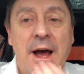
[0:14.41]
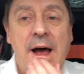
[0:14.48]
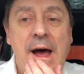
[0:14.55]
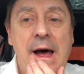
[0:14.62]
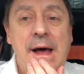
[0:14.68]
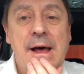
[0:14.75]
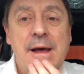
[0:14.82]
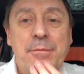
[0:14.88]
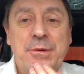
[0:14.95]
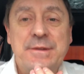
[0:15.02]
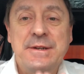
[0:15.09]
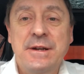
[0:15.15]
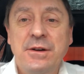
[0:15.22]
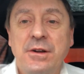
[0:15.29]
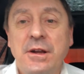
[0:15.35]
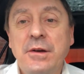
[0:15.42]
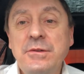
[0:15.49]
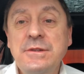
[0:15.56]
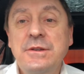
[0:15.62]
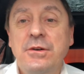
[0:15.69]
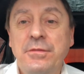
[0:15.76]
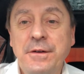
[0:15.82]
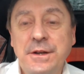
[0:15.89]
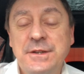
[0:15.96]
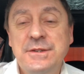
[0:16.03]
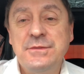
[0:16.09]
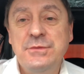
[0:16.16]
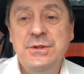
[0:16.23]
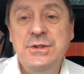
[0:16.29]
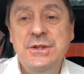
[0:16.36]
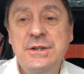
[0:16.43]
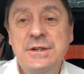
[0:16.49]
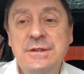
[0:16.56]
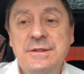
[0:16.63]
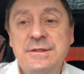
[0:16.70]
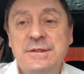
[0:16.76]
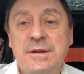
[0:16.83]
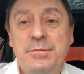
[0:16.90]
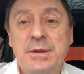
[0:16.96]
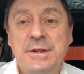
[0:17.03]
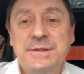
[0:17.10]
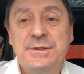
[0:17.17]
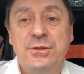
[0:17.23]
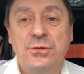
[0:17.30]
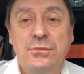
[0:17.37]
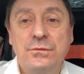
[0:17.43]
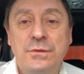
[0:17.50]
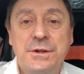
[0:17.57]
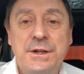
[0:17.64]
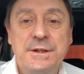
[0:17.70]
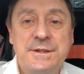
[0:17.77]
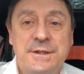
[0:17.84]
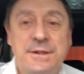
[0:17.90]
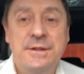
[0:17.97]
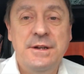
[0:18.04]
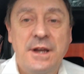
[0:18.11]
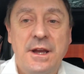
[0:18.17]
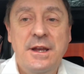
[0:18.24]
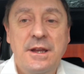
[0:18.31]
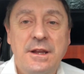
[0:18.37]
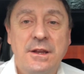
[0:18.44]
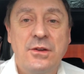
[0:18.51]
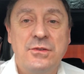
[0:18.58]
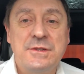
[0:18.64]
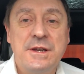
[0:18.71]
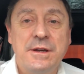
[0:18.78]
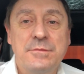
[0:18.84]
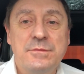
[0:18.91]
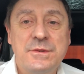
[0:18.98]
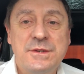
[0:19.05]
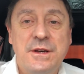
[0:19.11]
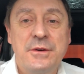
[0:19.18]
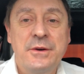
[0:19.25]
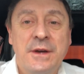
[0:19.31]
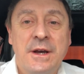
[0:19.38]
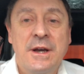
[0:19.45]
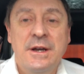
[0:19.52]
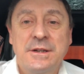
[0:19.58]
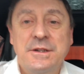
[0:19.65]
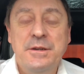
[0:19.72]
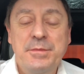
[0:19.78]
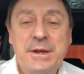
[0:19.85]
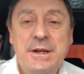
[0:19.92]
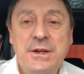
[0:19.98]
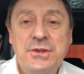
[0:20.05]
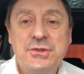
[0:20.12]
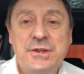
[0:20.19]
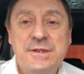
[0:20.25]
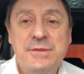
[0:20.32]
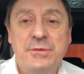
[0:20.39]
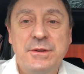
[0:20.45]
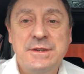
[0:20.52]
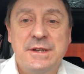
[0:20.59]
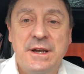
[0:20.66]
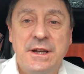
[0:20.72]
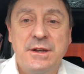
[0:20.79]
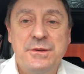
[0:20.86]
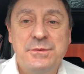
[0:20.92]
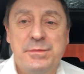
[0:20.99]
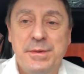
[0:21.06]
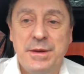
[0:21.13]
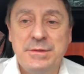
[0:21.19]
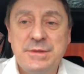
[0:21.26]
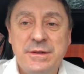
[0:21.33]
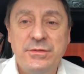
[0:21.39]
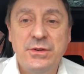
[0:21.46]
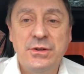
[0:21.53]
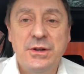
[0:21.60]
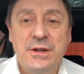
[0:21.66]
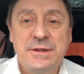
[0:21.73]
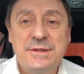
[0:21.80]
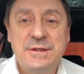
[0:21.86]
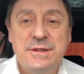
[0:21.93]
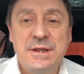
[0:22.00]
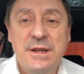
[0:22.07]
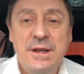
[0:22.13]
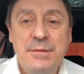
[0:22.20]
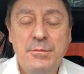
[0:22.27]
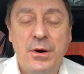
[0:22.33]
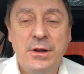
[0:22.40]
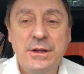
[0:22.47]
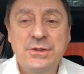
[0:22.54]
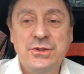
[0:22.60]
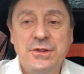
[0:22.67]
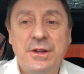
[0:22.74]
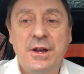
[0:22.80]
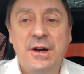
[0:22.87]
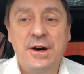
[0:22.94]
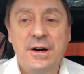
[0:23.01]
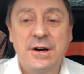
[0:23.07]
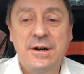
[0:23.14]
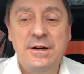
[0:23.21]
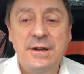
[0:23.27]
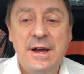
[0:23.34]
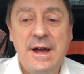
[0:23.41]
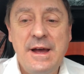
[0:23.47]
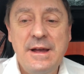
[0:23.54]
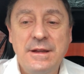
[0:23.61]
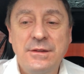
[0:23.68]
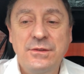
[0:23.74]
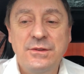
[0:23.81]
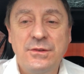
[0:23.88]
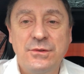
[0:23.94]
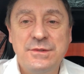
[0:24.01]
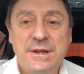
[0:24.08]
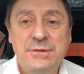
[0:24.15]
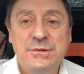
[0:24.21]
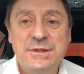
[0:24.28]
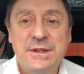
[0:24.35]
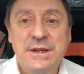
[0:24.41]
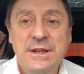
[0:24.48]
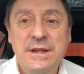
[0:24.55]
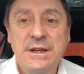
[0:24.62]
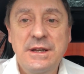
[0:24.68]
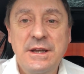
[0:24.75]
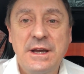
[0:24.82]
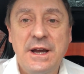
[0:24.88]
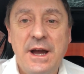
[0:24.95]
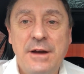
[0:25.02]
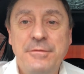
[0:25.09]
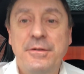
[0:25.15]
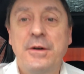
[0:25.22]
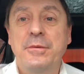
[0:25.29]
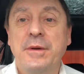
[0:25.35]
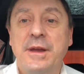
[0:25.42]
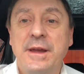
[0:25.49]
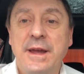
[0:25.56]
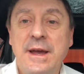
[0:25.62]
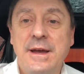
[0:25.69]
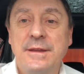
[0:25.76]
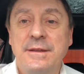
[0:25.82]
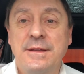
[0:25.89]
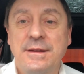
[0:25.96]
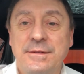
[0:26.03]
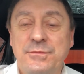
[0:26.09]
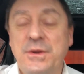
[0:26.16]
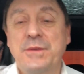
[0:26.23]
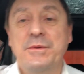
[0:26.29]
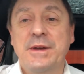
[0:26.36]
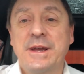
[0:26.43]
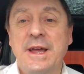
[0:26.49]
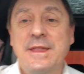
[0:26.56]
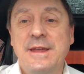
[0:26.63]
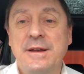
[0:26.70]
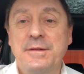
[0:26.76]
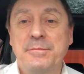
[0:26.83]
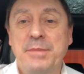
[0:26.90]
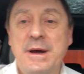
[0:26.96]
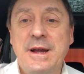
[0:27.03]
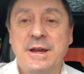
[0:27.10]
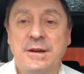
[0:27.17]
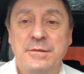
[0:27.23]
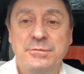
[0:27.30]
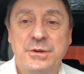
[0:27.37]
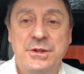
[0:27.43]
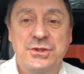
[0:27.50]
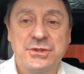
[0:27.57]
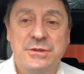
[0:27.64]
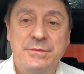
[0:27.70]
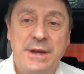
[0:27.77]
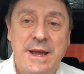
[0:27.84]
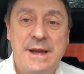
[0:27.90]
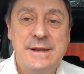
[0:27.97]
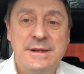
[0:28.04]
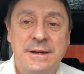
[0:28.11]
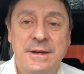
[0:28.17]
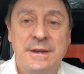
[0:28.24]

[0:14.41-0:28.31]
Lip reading: But today I've got to go into the office, which is a place called Ruddington in Nottingham. So it's going to be an interesting one today because we'll be able to have a look at the mileage on the car and also see how far we can get, whether we can get there and back. I'm pretty sure we can.